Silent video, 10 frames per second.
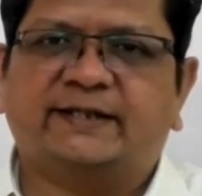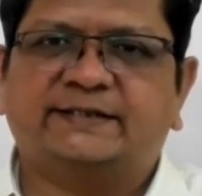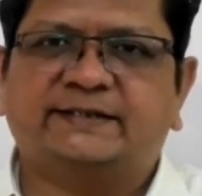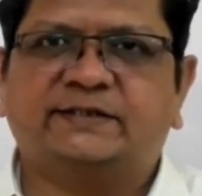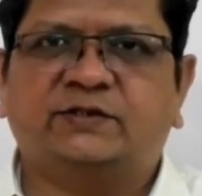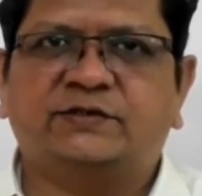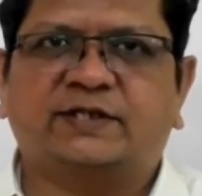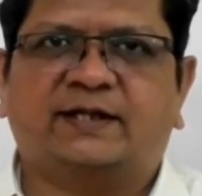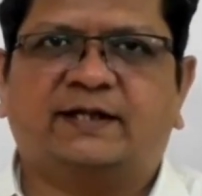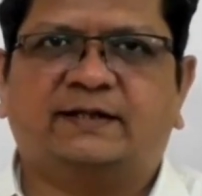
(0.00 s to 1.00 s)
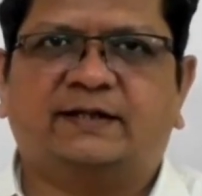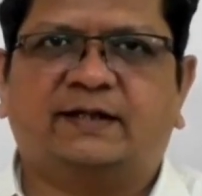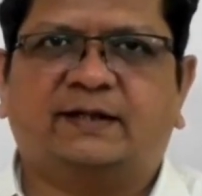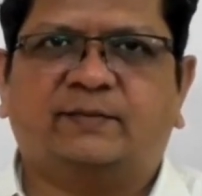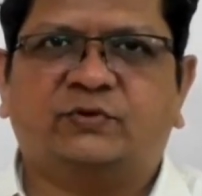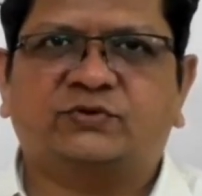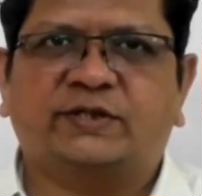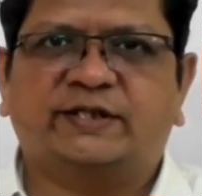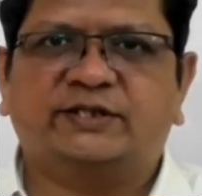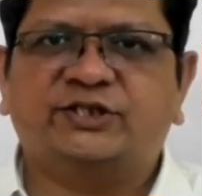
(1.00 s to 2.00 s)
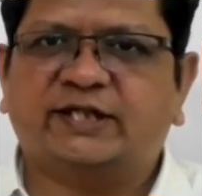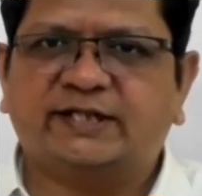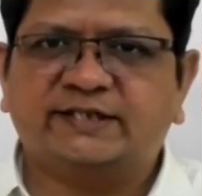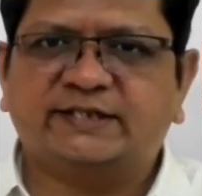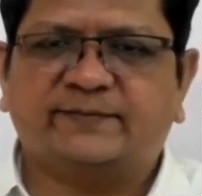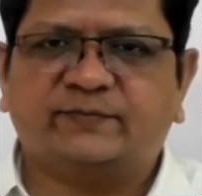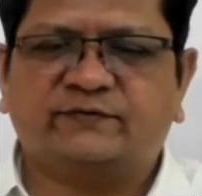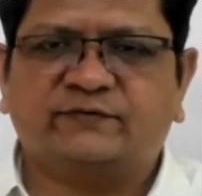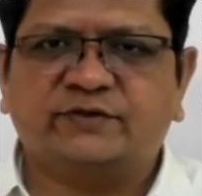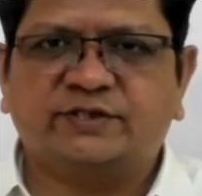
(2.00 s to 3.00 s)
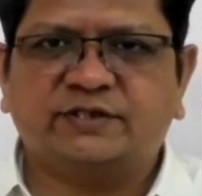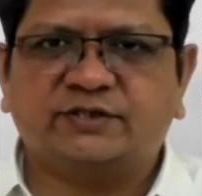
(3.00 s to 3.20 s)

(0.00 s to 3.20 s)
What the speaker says: Those are mostly checklist type of questions,